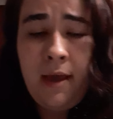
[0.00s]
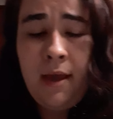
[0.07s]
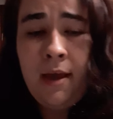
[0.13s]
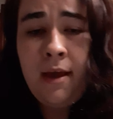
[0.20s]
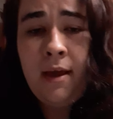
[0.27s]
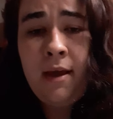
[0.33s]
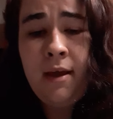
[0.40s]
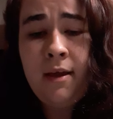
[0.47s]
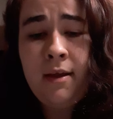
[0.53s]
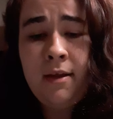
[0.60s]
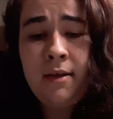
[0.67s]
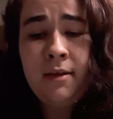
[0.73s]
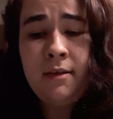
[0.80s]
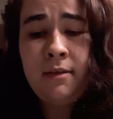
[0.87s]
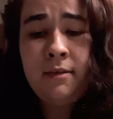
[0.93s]

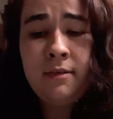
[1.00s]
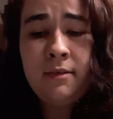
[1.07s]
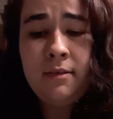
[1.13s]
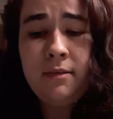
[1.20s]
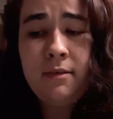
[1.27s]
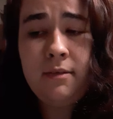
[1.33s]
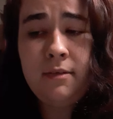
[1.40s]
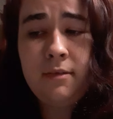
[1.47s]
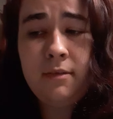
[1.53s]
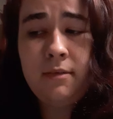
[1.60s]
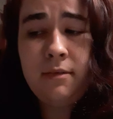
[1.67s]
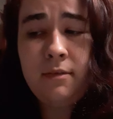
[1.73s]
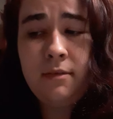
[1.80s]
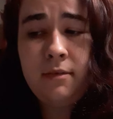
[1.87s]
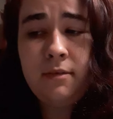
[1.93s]
And
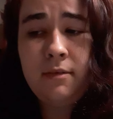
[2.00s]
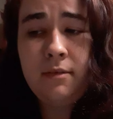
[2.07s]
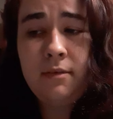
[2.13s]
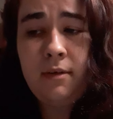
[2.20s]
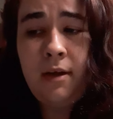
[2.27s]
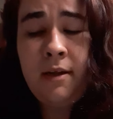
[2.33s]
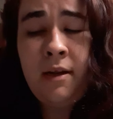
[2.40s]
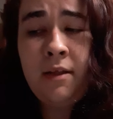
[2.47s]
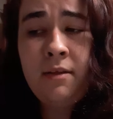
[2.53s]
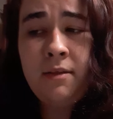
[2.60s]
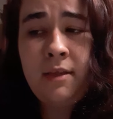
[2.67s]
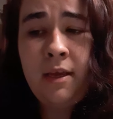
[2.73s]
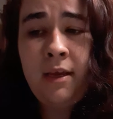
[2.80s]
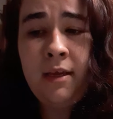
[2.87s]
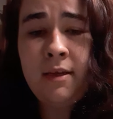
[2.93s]
another
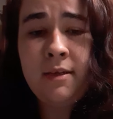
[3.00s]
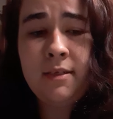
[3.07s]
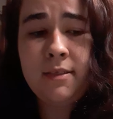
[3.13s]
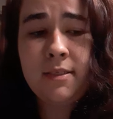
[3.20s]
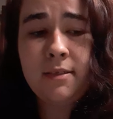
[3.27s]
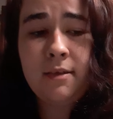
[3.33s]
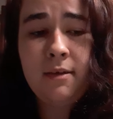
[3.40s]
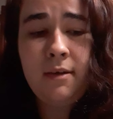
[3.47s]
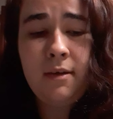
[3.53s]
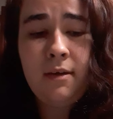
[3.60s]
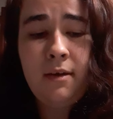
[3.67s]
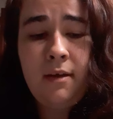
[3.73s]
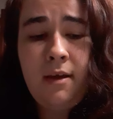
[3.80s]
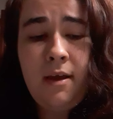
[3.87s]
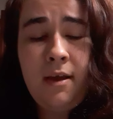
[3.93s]
thing is,
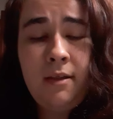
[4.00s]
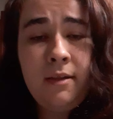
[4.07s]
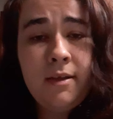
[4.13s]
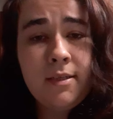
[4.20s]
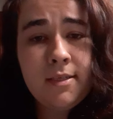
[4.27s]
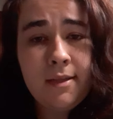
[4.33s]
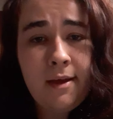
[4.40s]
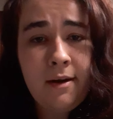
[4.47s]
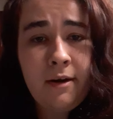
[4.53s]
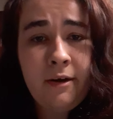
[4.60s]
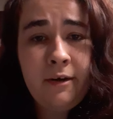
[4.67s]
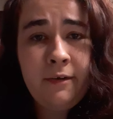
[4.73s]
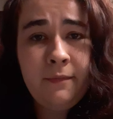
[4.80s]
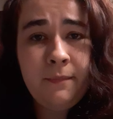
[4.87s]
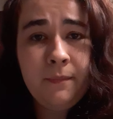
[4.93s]
in this
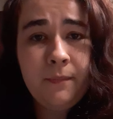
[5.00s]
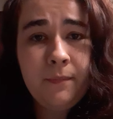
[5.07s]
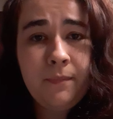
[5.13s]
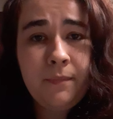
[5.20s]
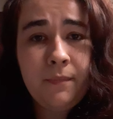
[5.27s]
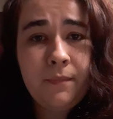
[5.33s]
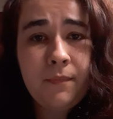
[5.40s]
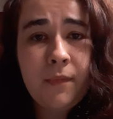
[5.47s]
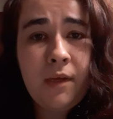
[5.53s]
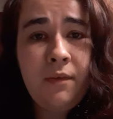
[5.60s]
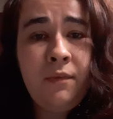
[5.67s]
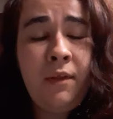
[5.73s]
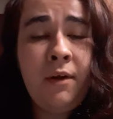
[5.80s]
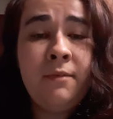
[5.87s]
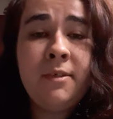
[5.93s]
letter,
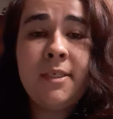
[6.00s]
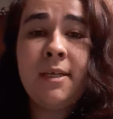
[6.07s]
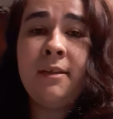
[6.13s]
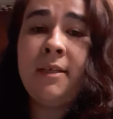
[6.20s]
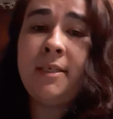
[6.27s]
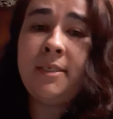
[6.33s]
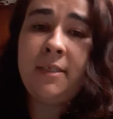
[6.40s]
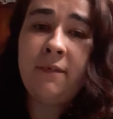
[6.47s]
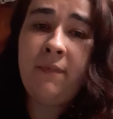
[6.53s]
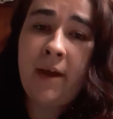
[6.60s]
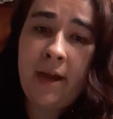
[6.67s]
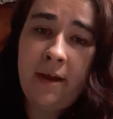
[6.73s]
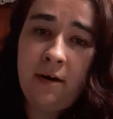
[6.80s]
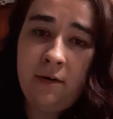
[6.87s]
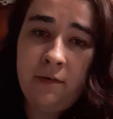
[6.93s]
there was a list of
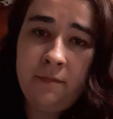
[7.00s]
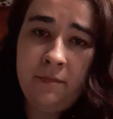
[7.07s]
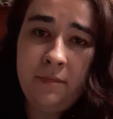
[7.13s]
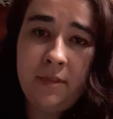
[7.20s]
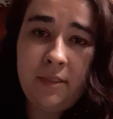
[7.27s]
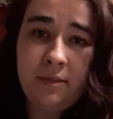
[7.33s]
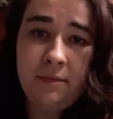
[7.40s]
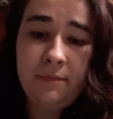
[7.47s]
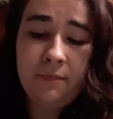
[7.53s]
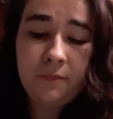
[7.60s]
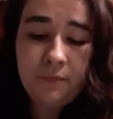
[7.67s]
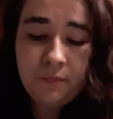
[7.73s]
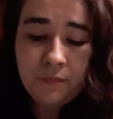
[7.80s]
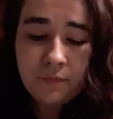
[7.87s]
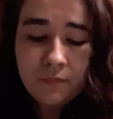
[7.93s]
items
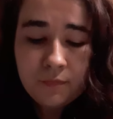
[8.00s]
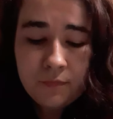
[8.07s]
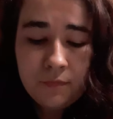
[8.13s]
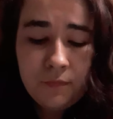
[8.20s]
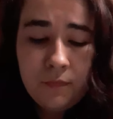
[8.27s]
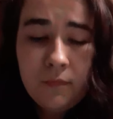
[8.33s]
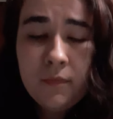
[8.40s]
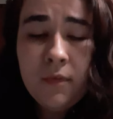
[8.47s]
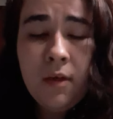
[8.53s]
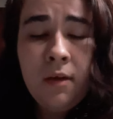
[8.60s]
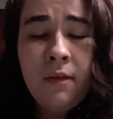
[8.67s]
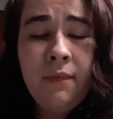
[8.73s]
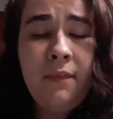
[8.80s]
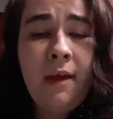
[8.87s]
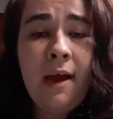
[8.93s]

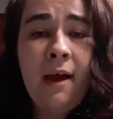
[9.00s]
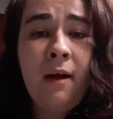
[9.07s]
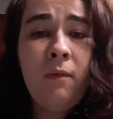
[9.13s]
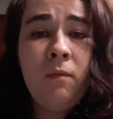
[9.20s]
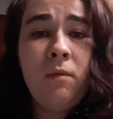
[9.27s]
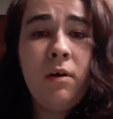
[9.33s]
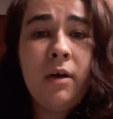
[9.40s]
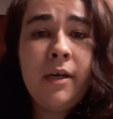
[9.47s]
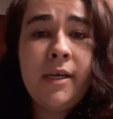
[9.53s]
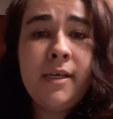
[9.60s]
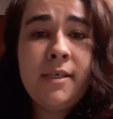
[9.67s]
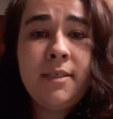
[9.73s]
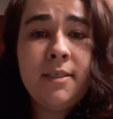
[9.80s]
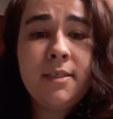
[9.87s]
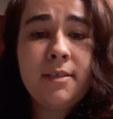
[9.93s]
that
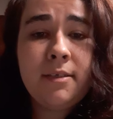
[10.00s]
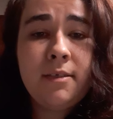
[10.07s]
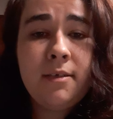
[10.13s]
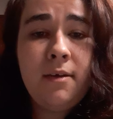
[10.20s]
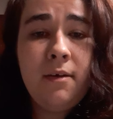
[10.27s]
was